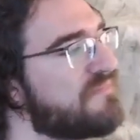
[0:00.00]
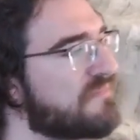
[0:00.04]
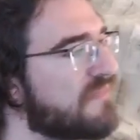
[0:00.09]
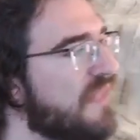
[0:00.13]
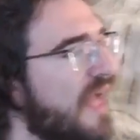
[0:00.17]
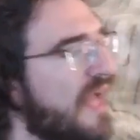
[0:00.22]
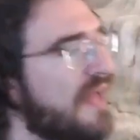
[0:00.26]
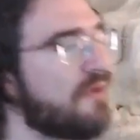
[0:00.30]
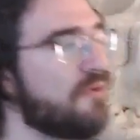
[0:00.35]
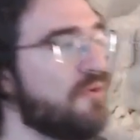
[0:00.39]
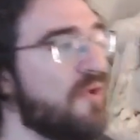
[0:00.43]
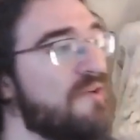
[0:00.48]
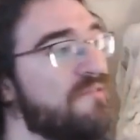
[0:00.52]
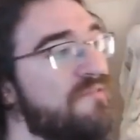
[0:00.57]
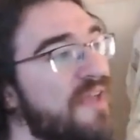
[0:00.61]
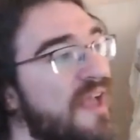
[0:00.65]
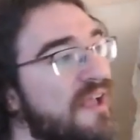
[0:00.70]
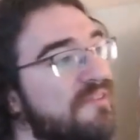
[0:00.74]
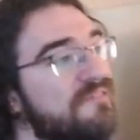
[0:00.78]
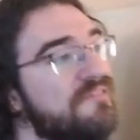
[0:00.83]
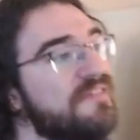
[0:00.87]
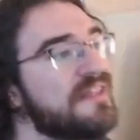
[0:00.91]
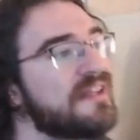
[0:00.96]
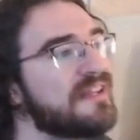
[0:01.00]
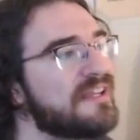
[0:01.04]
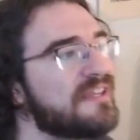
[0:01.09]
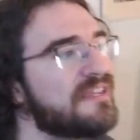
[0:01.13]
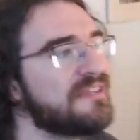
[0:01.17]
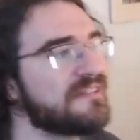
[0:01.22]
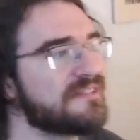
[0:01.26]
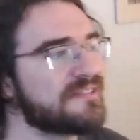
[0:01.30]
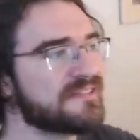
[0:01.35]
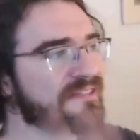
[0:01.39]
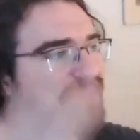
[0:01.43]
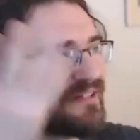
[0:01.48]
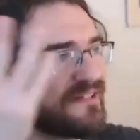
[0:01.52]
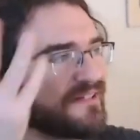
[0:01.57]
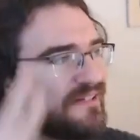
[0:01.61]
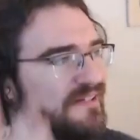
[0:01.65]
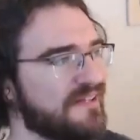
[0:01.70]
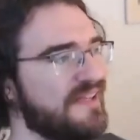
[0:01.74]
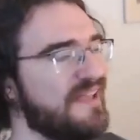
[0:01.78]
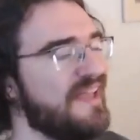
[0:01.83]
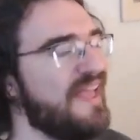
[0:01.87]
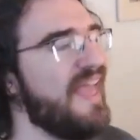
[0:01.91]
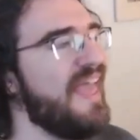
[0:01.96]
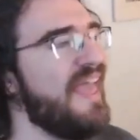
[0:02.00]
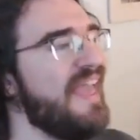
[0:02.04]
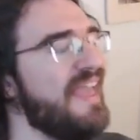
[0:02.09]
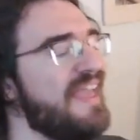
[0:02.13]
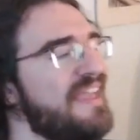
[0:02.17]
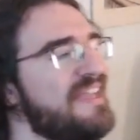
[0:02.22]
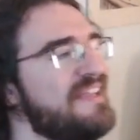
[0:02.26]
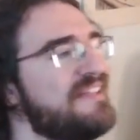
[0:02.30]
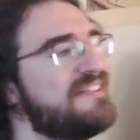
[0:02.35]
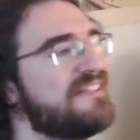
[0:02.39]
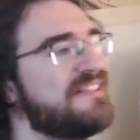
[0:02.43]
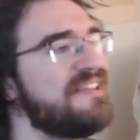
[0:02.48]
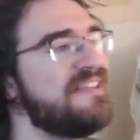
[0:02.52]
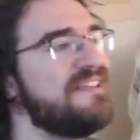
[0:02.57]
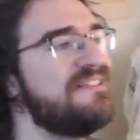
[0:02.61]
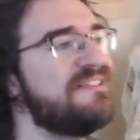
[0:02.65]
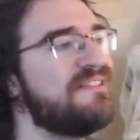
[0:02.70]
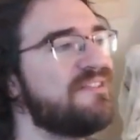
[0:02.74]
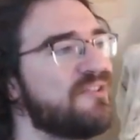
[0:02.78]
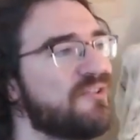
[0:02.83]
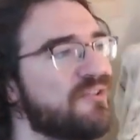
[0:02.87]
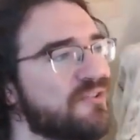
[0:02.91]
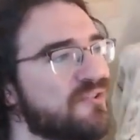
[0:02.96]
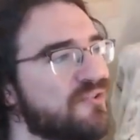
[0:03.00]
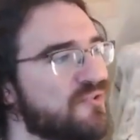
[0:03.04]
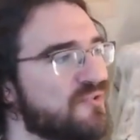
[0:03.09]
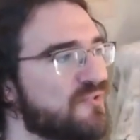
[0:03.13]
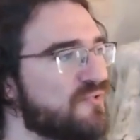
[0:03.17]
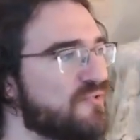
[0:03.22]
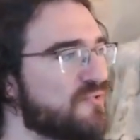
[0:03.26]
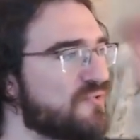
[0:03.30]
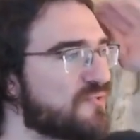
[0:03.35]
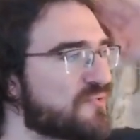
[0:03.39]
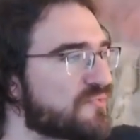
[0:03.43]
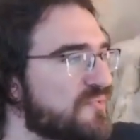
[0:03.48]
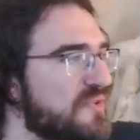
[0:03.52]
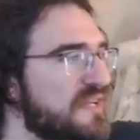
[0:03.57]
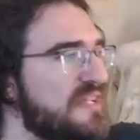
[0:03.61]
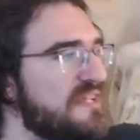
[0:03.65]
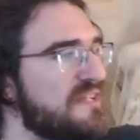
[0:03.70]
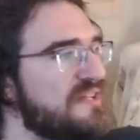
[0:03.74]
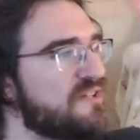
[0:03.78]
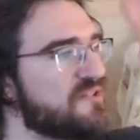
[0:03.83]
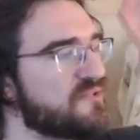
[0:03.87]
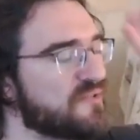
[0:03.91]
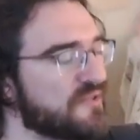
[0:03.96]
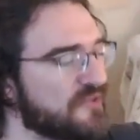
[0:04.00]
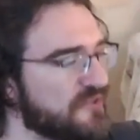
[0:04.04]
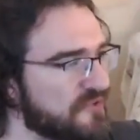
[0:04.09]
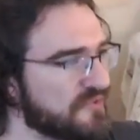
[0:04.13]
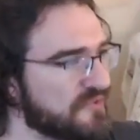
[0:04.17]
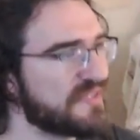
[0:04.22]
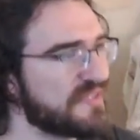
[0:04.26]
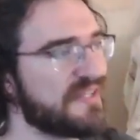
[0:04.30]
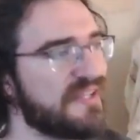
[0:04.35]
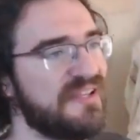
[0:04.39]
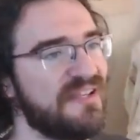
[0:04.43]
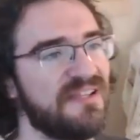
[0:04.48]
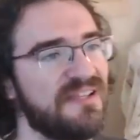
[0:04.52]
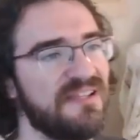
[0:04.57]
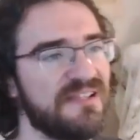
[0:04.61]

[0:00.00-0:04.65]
I don't know. I feel like it's it's easier to read, to understand.